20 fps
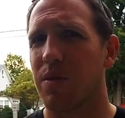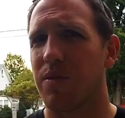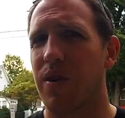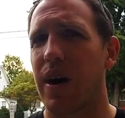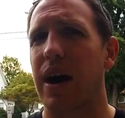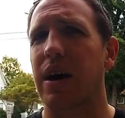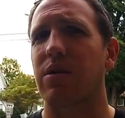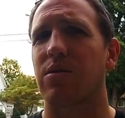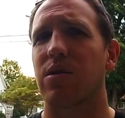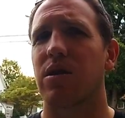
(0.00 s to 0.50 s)
the
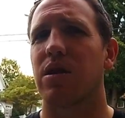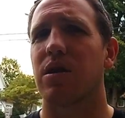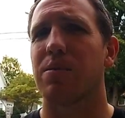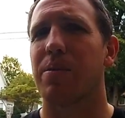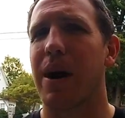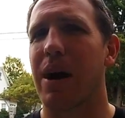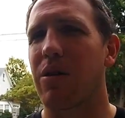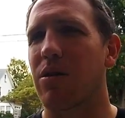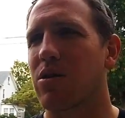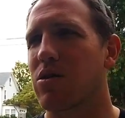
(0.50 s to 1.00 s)
factory on the
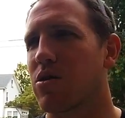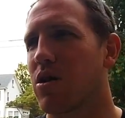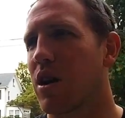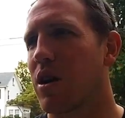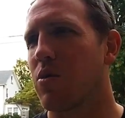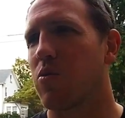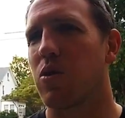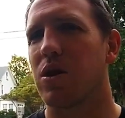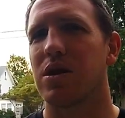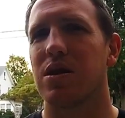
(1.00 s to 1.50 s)

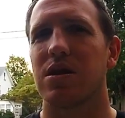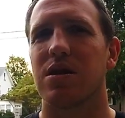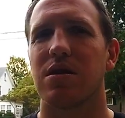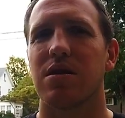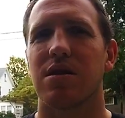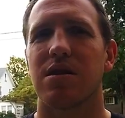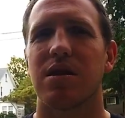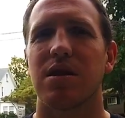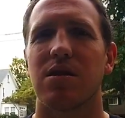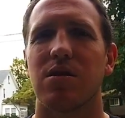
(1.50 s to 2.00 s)
powertrain, which it's
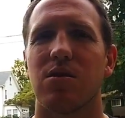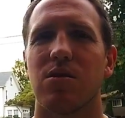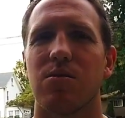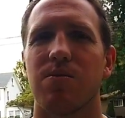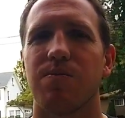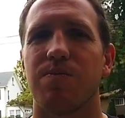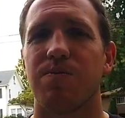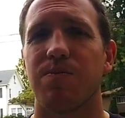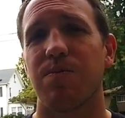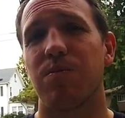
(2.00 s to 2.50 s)
still
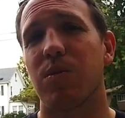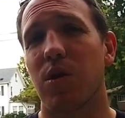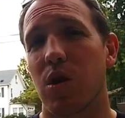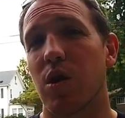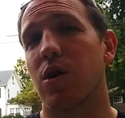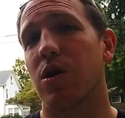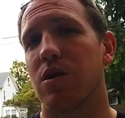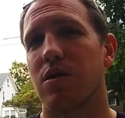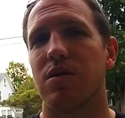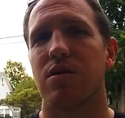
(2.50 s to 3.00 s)

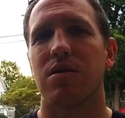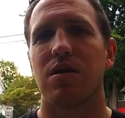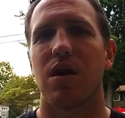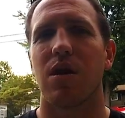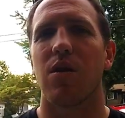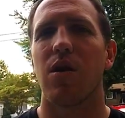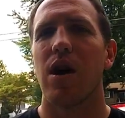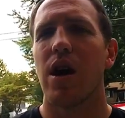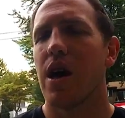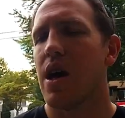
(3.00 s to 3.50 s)
good.
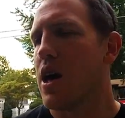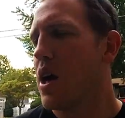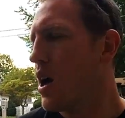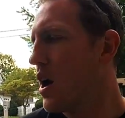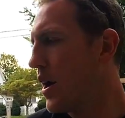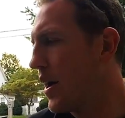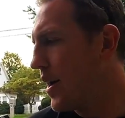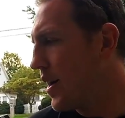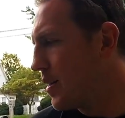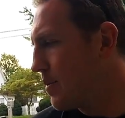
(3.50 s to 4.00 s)
So
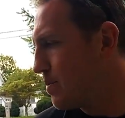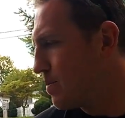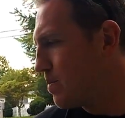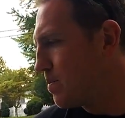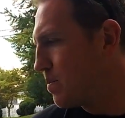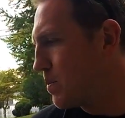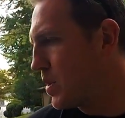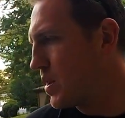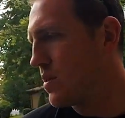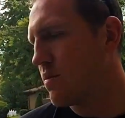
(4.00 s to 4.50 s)

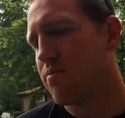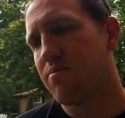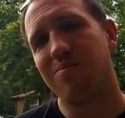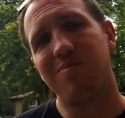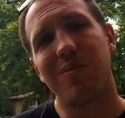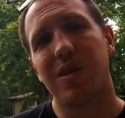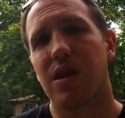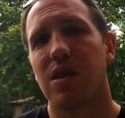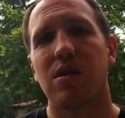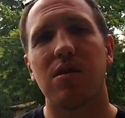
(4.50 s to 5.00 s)
but
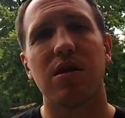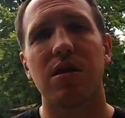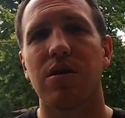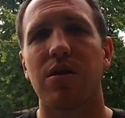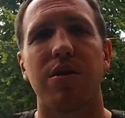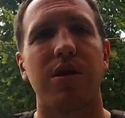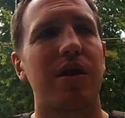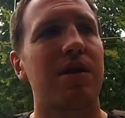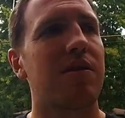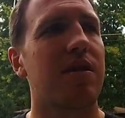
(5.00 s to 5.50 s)

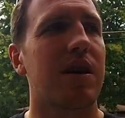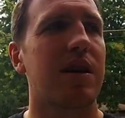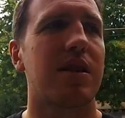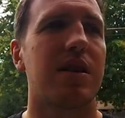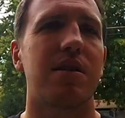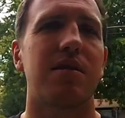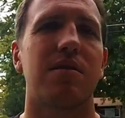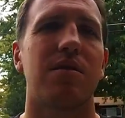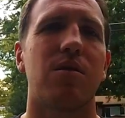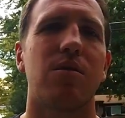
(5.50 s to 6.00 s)
little things like
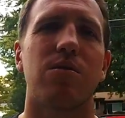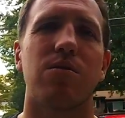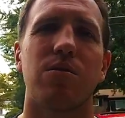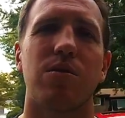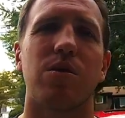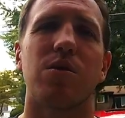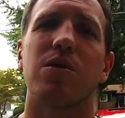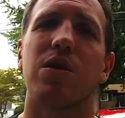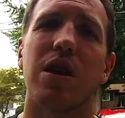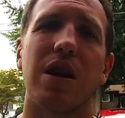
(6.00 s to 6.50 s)
this don't
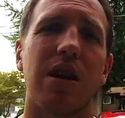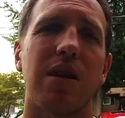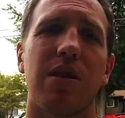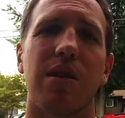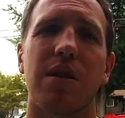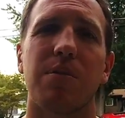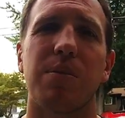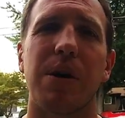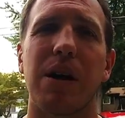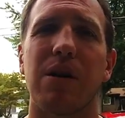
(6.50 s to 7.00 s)
ruin
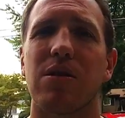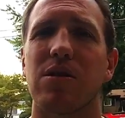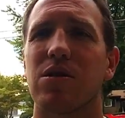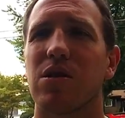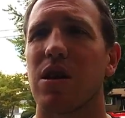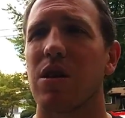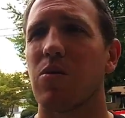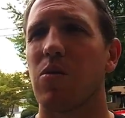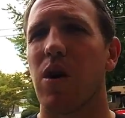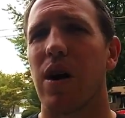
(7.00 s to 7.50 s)
anything
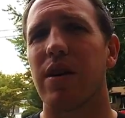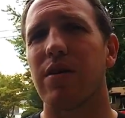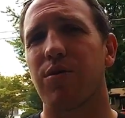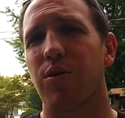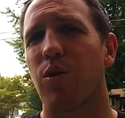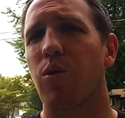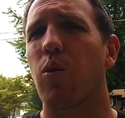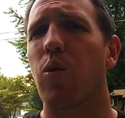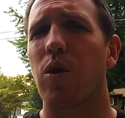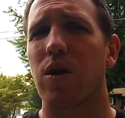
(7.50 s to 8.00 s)
powertrain wise
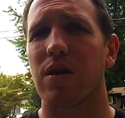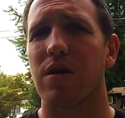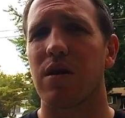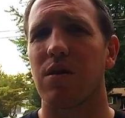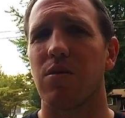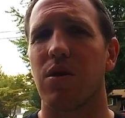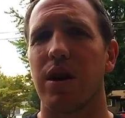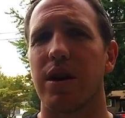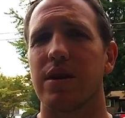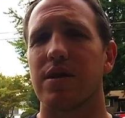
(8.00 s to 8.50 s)
or
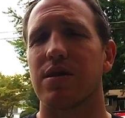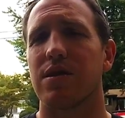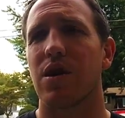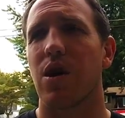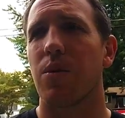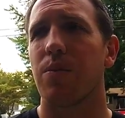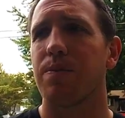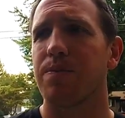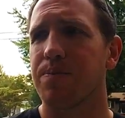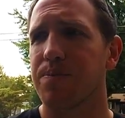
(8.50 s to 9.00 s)
warranty wise.
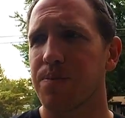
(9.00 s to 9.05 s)
So